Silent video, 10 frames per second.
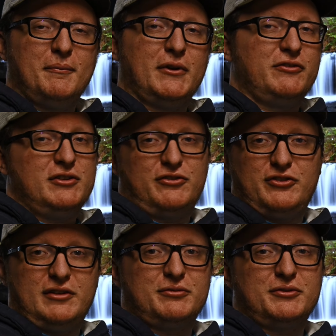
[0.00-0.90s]
But if you have
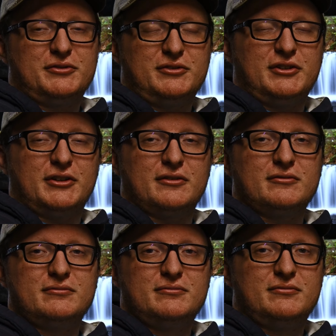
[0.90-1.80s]
several, you
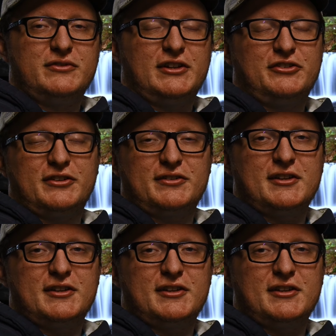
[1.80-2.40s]
know, VHS